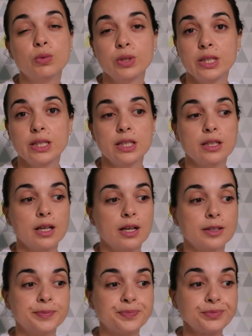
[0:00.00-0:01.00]

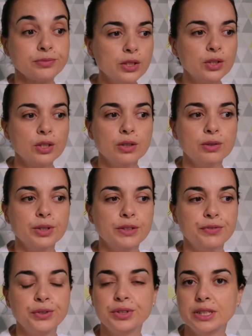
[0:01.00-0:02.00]
you know,
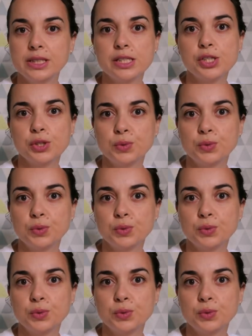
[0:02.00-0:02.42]
if you did it,